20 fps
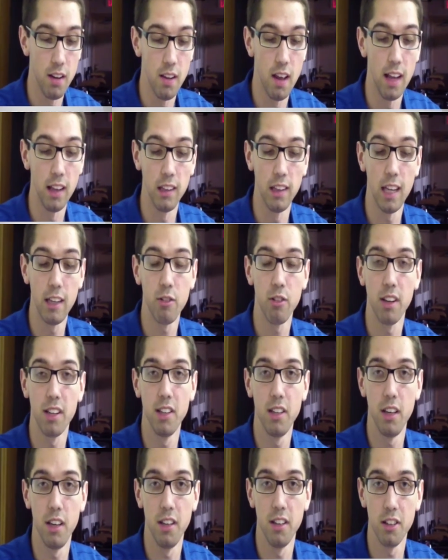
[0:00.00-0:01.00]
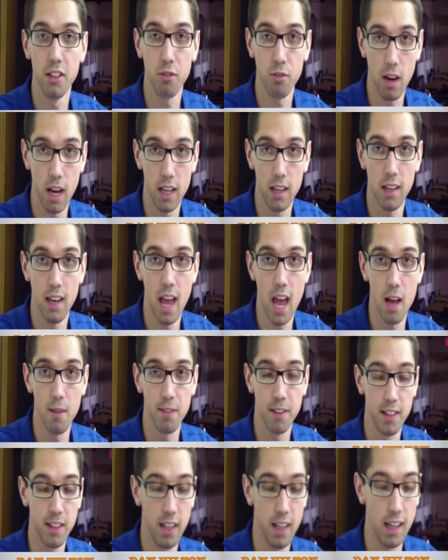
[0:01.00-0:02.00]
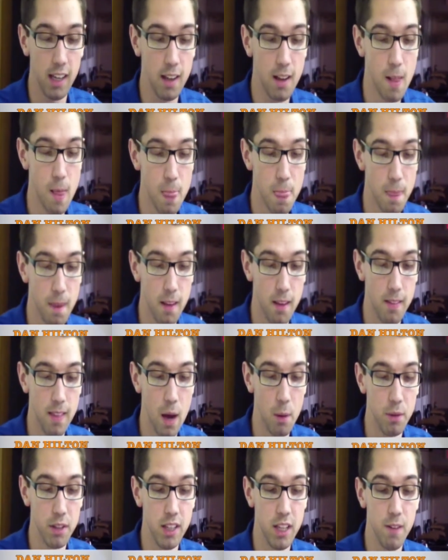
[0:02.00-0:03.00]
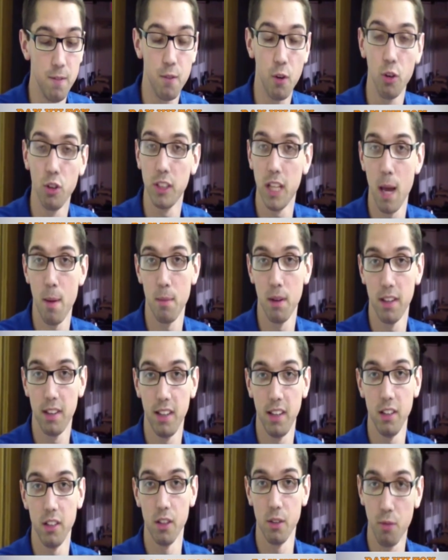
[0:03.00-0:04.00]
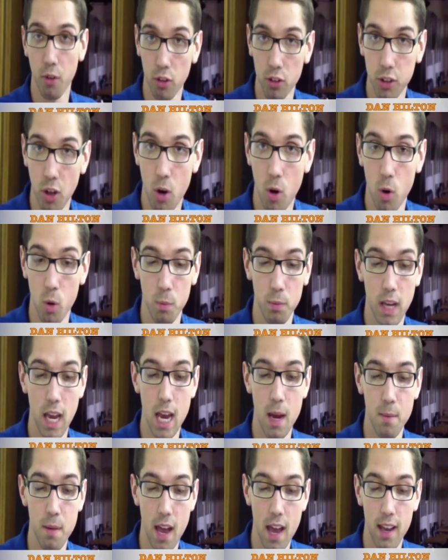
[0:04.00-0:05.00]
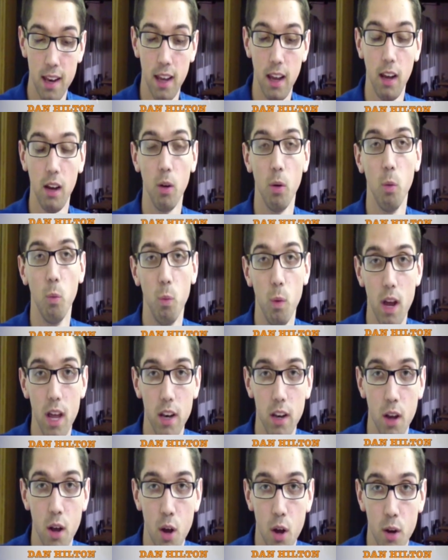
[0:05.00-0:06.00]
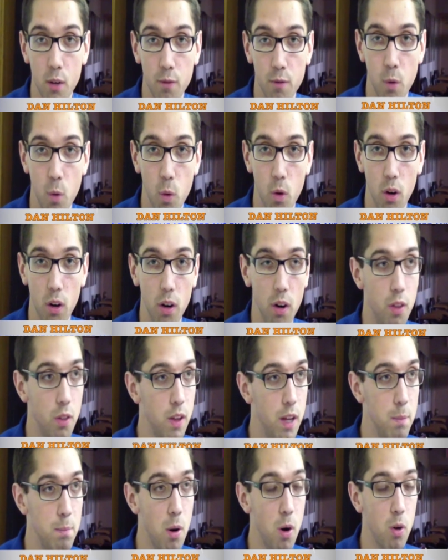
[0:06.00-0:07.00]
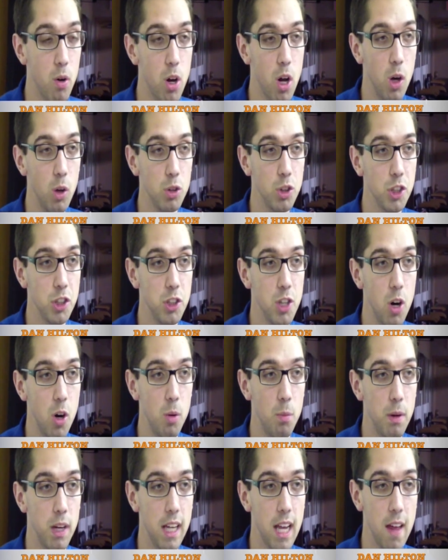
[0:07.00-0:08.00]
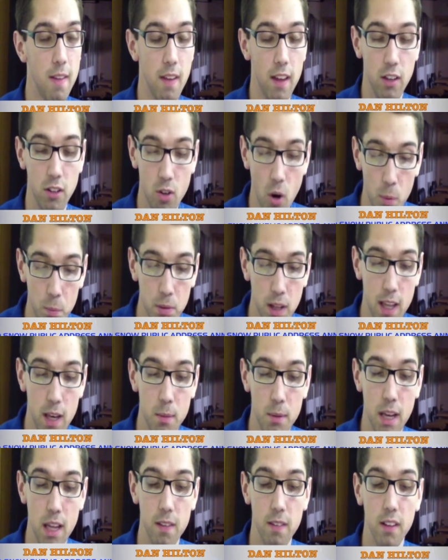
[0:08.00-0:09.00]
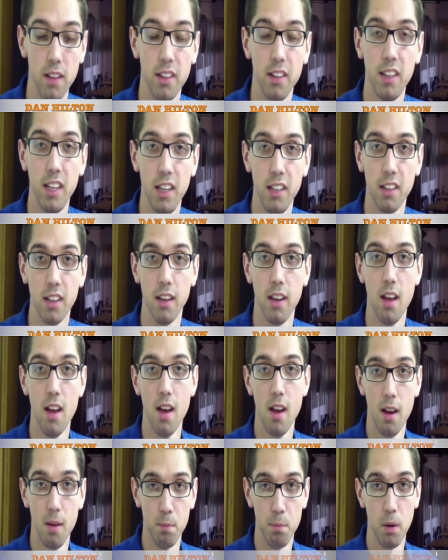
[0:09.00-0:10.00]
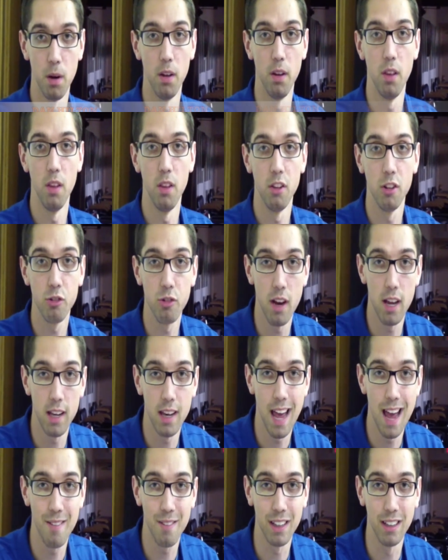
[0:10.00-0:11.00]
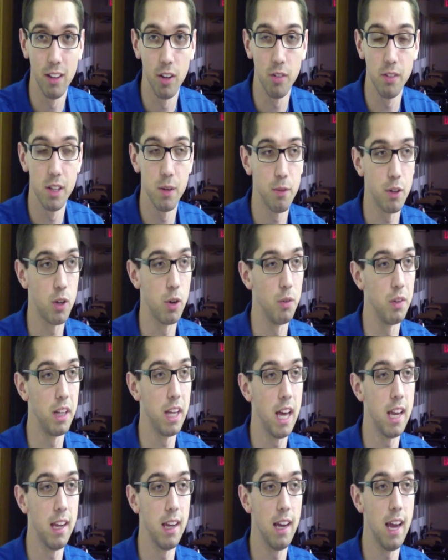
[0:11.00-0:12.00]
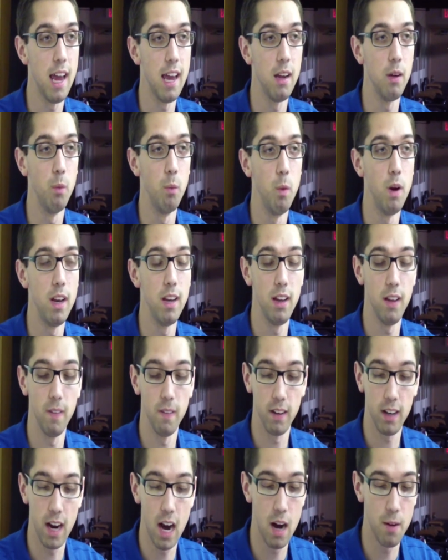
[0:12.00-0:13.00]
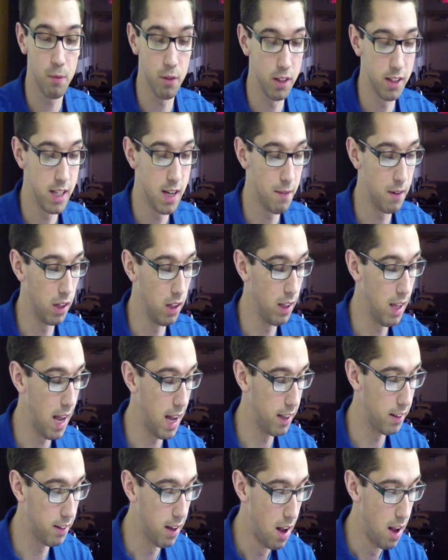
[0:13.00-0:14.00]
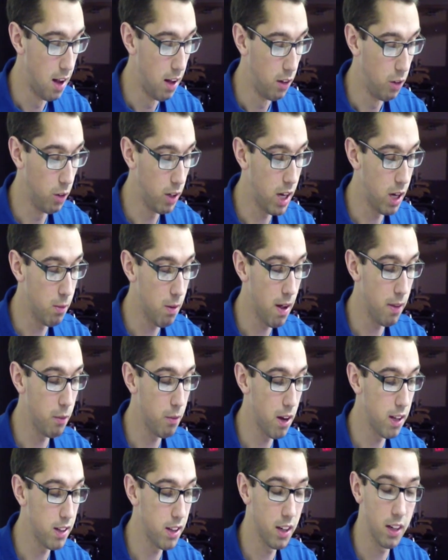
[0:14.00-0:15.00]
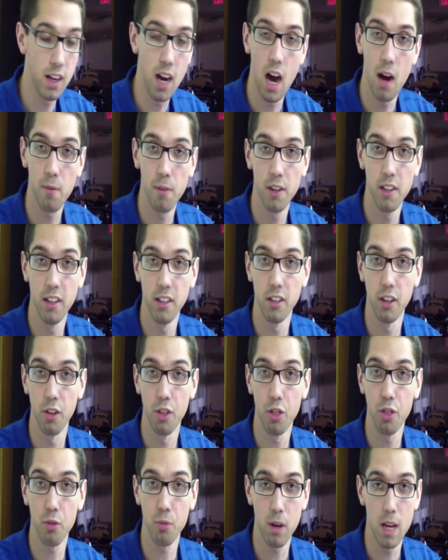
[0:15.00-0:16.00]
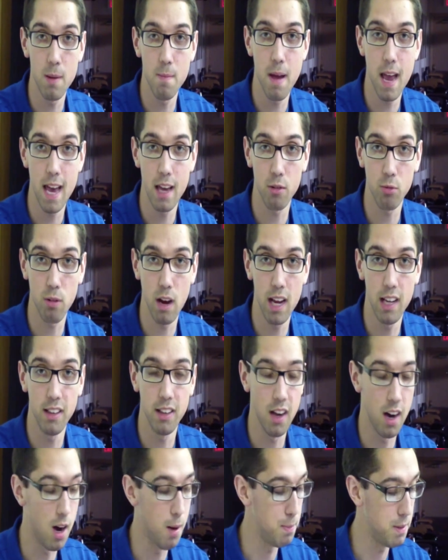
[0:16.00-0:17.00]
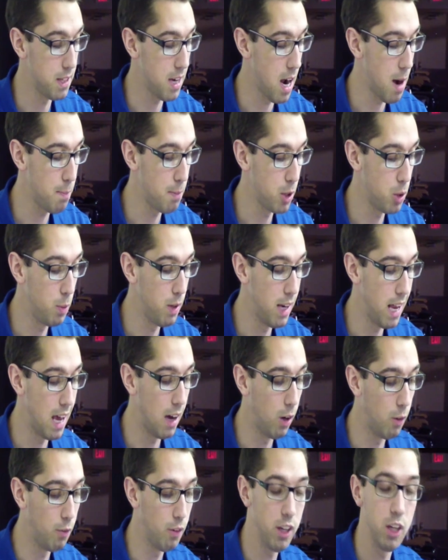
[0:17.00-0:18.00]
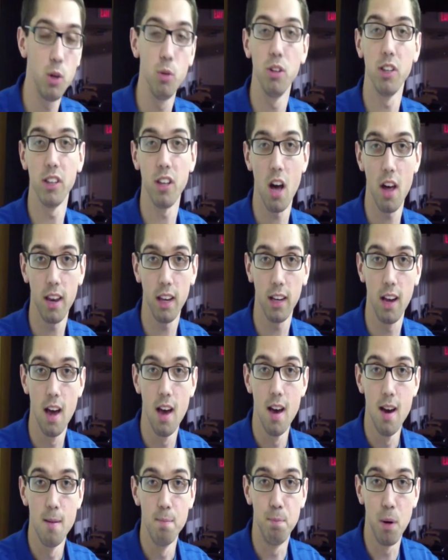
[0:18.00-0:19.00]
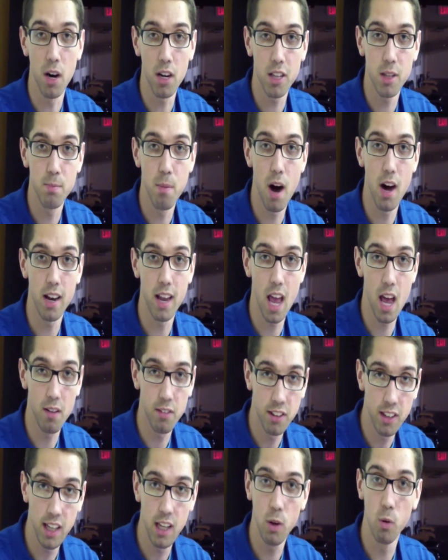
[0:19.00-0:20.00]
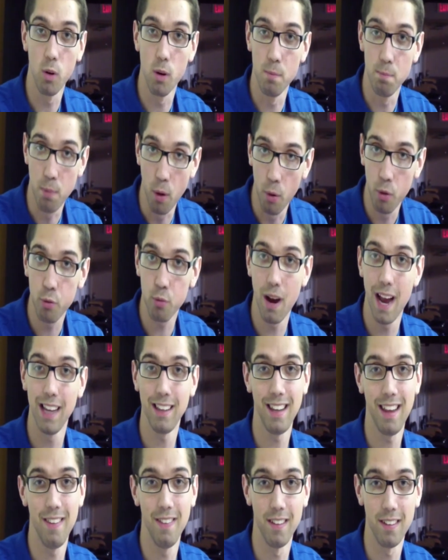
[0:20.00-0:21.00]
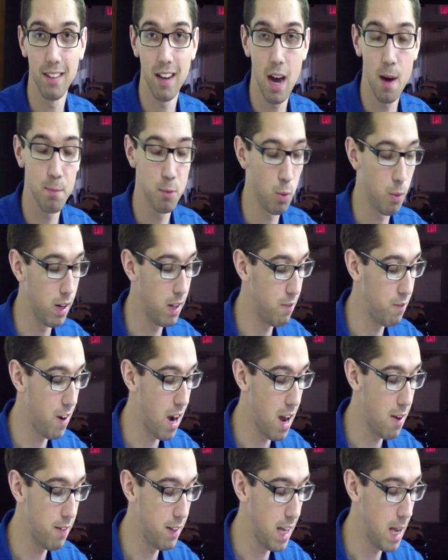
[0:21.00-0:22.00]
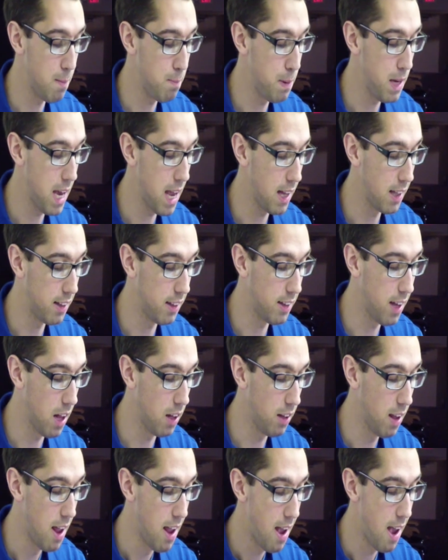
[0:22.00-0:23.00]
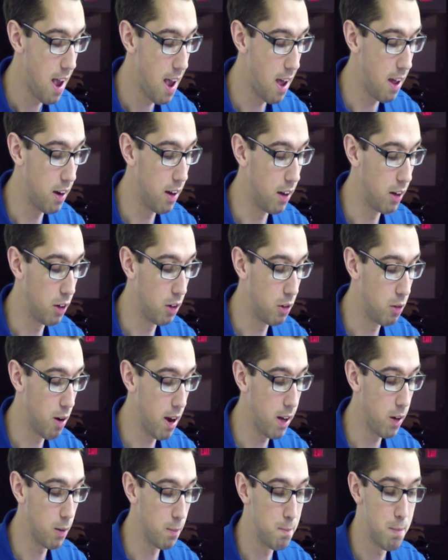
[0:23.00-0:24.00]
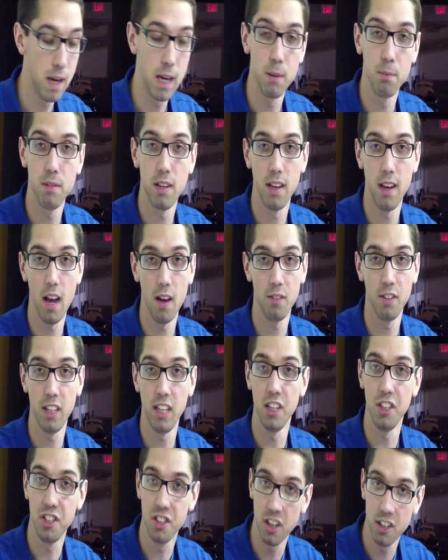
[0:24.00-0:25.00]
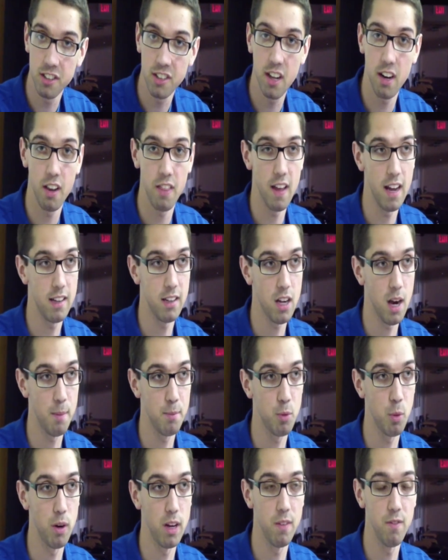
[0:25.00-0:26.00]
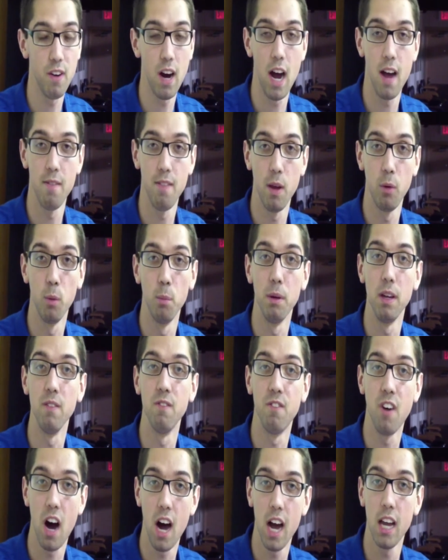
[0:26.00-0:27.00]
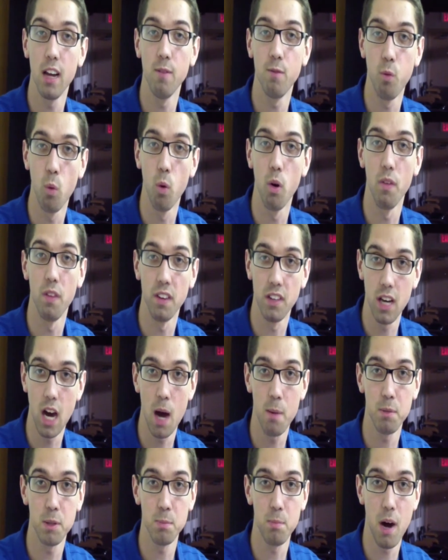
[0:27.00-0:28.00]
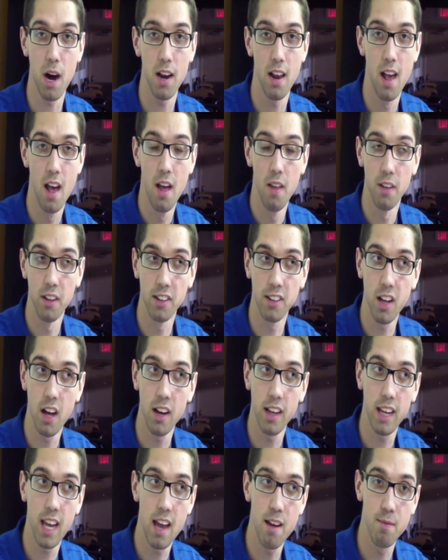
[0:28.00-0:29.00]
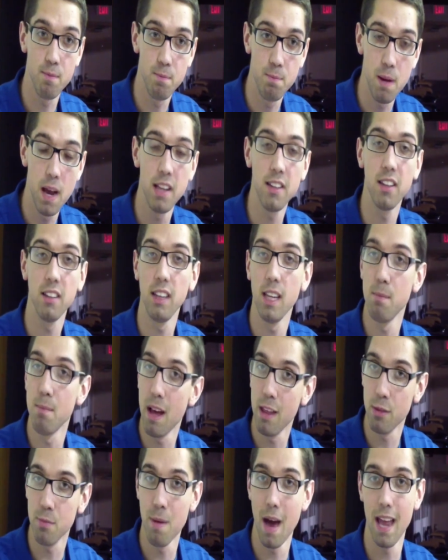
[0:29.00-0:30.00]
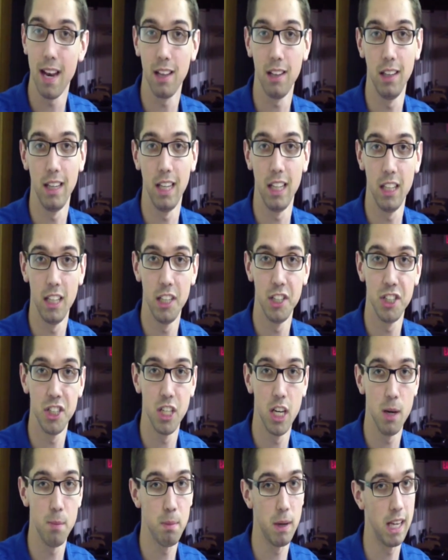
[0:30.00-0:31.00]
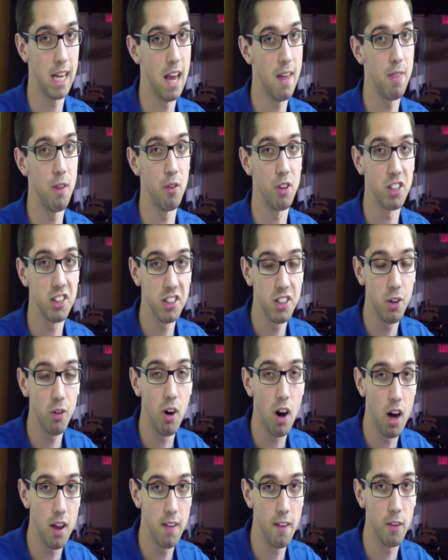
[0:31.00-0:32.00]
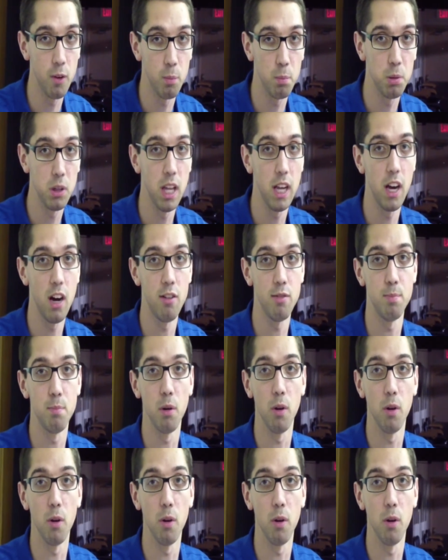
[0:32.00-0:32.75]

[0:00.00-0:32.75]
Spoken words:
Electric City Scranton FC, that was the first game of the season, the first home game, and a win for the Pocono Snow. But again, they don't play them again this season, but Scranton having a little difficulty getting a win in the conference nevertheless. Looking around the rest of the conference, it's a 3-man race up top between LVU Sonic, Buxmont FC, who are both ranked in the top 25 in the NPSL, and Greater Binghamton FC just out of that top 25. They will be vying for the top spot. The Sonic have basically mathematically clinched it up, but again, there is still another playoff